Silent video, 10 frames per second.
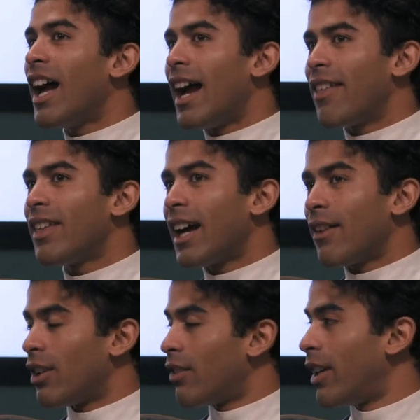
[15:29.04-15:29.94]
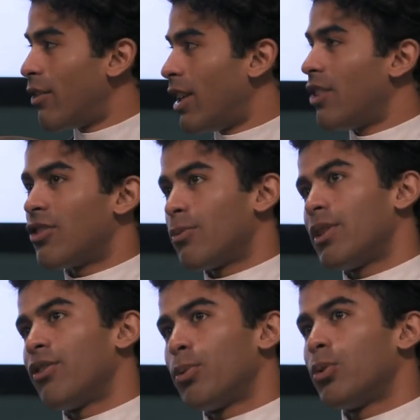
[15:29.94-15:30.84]
I think I have a love-hate relationship
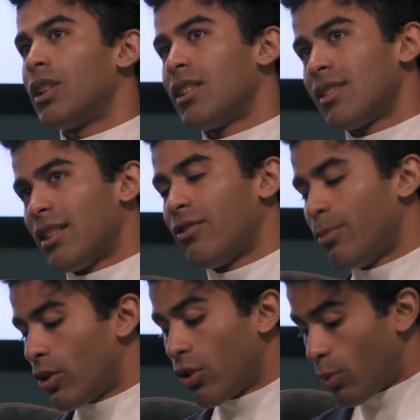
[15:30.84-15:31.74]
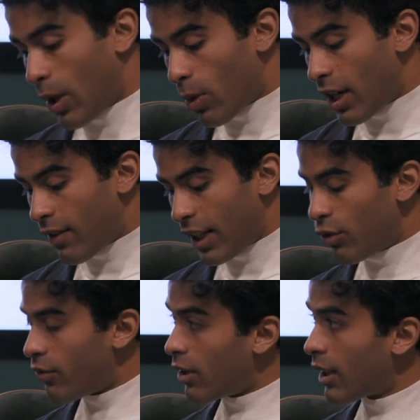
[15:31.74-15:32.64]
with this pool in itself, because at one level I
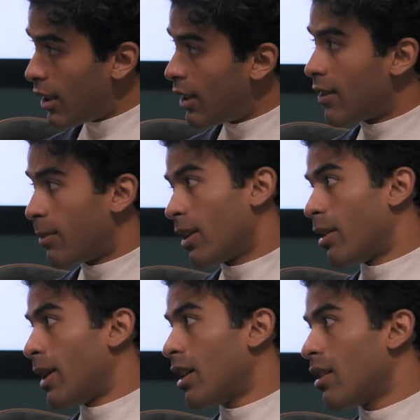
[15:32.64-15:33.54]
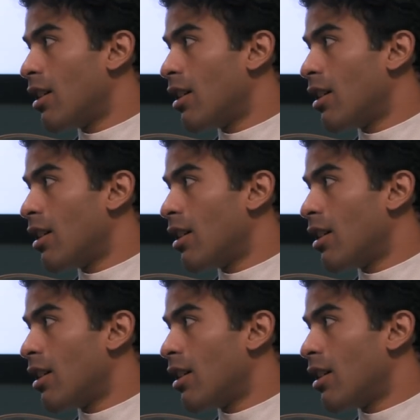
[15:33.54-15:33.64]
do feel like it is up and coming.